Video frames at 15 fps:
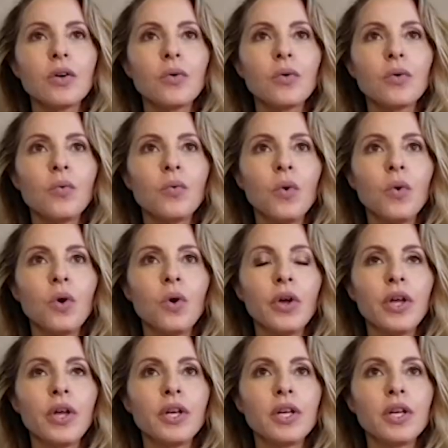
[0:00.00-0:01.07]

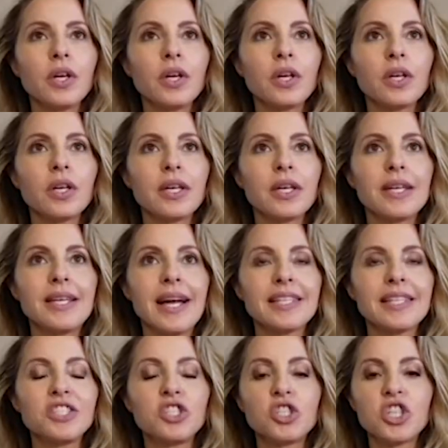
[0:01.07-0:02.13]
would
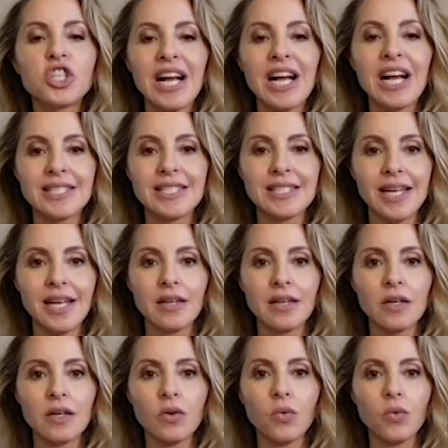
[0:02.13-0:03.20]
digest it.
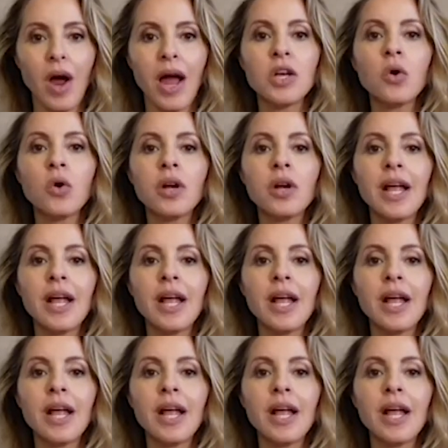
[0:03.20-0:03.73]
I don't